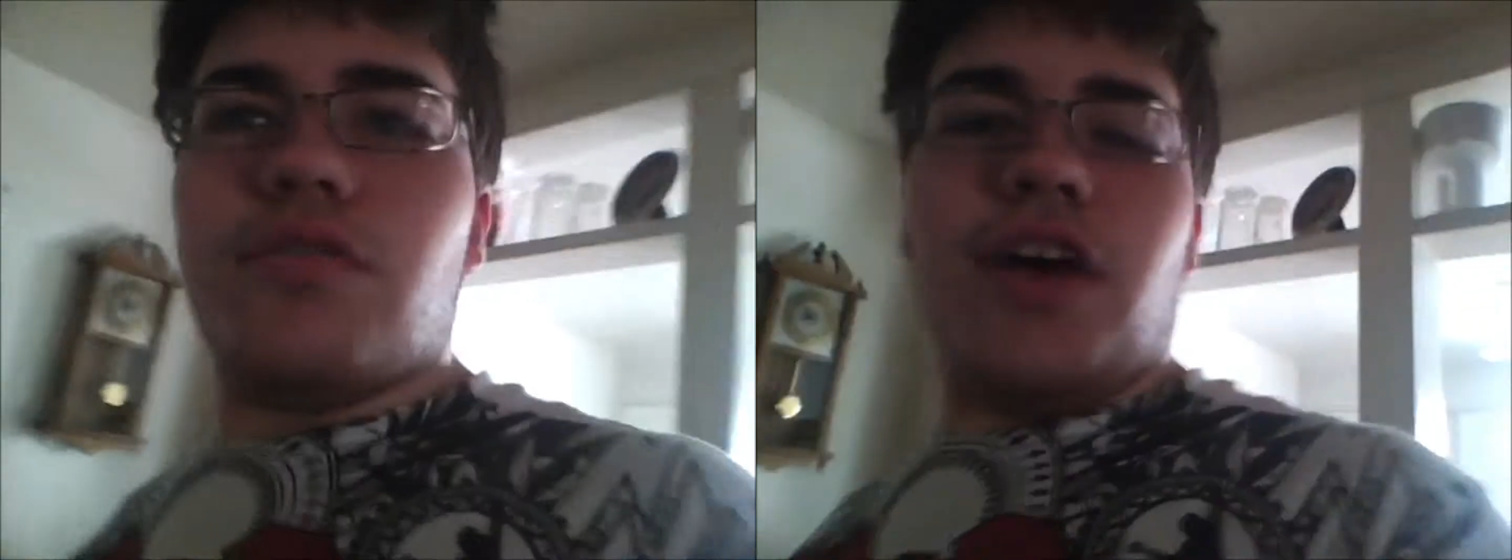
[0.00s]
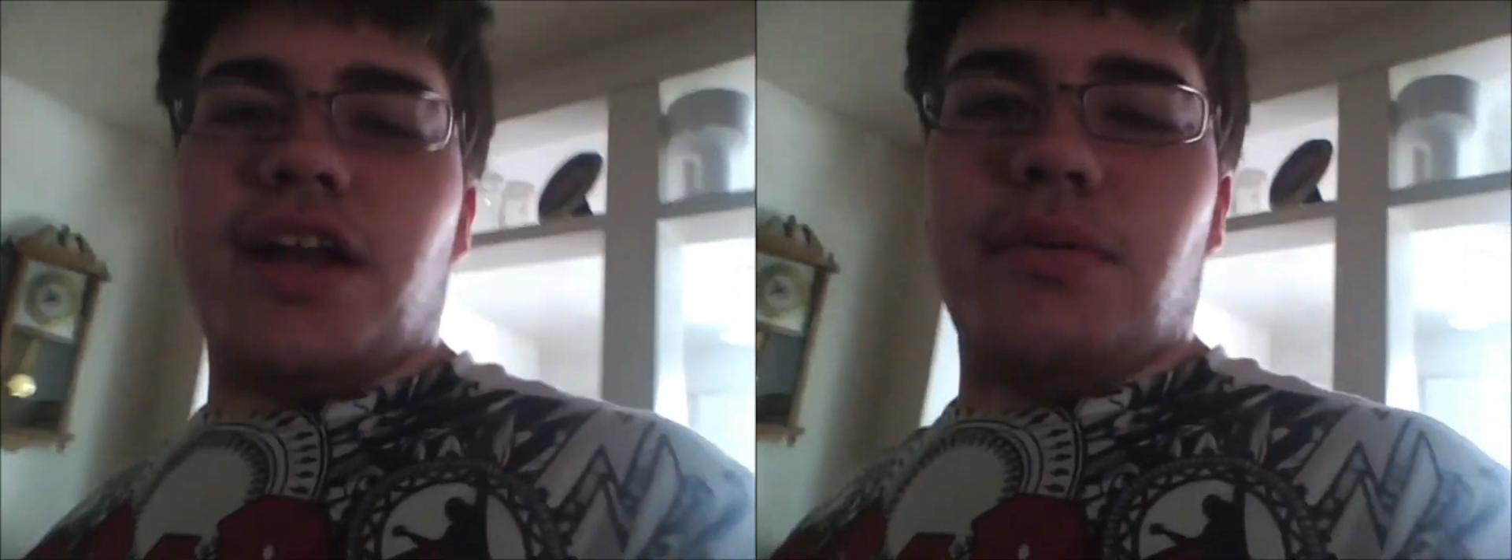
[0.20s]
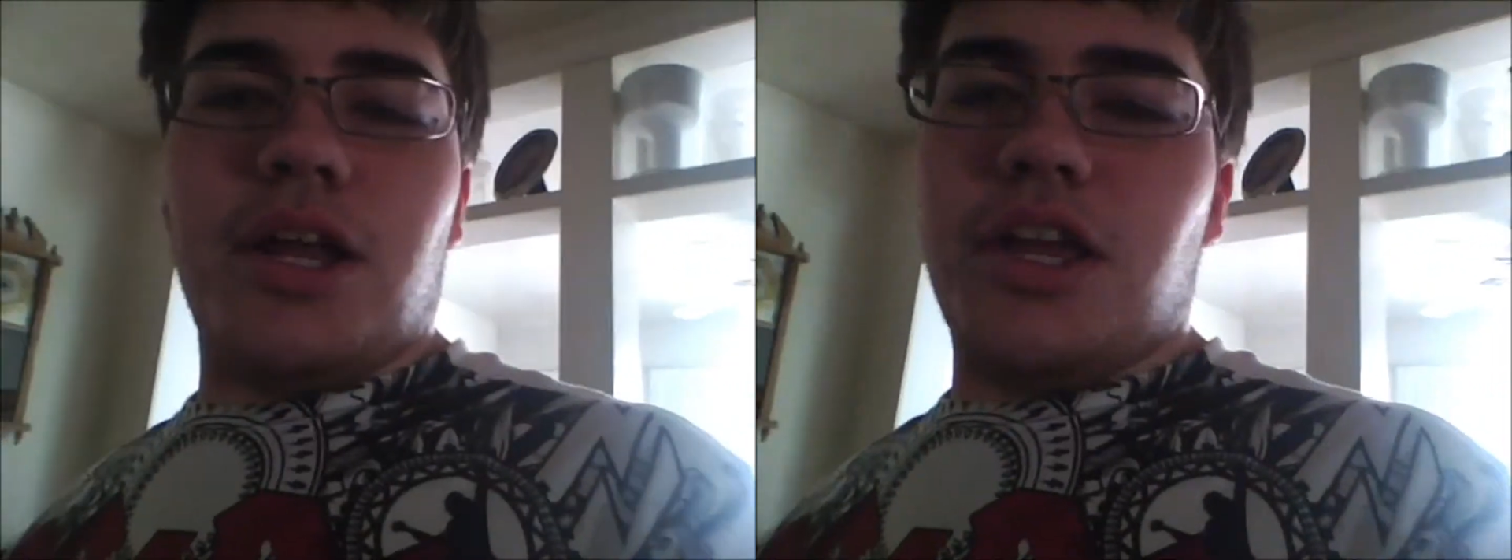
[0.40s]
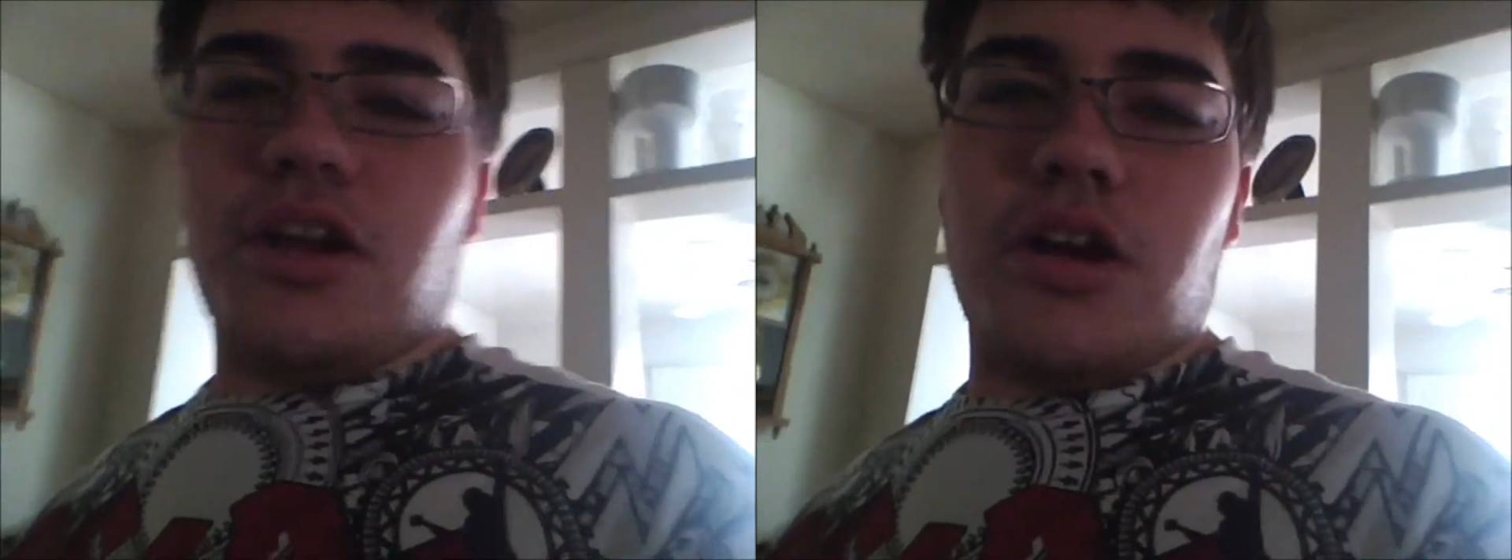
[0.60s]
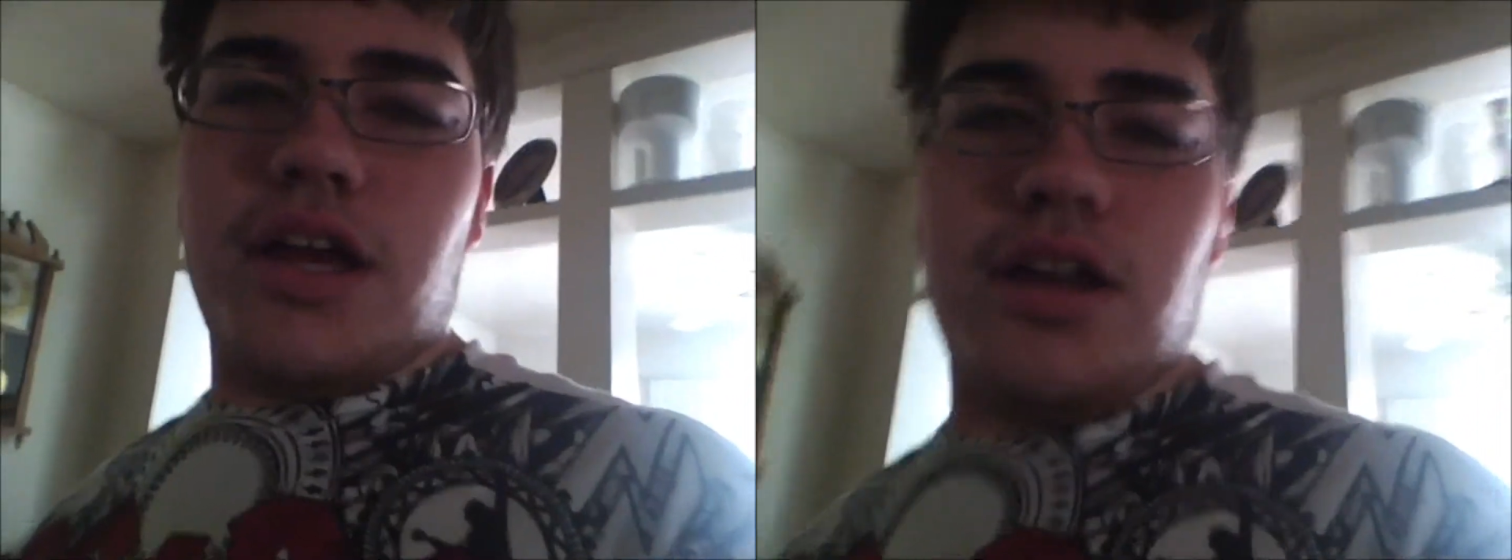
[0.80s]
can find them on the
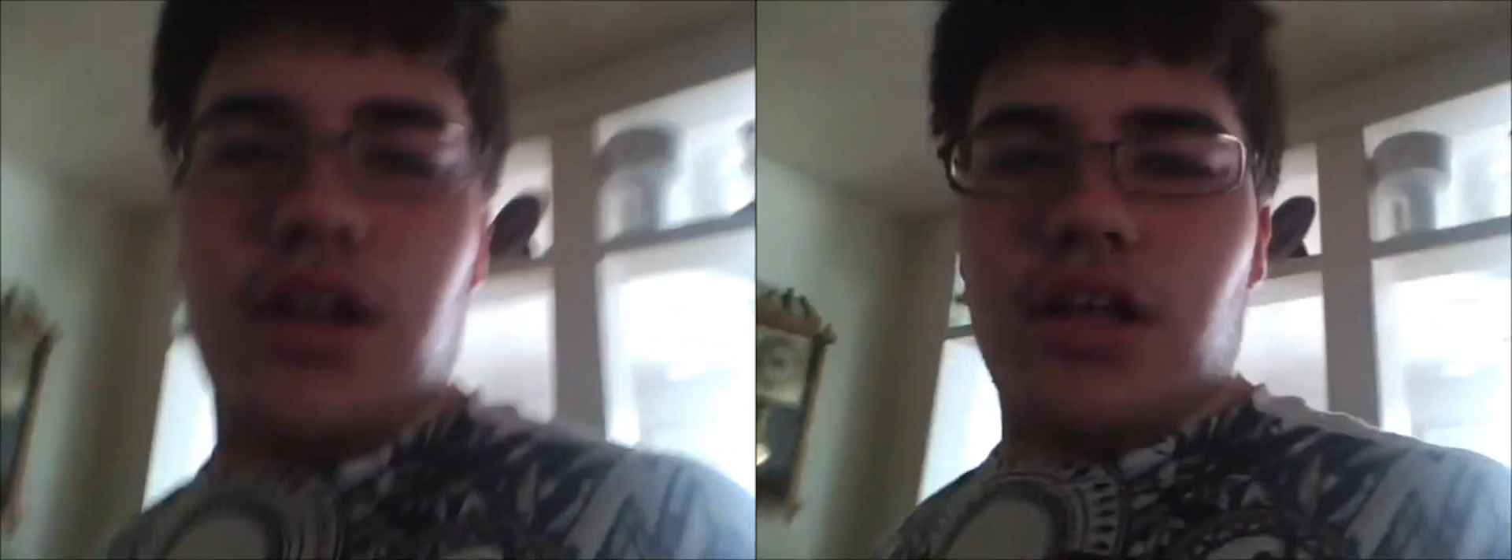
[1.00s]
internet.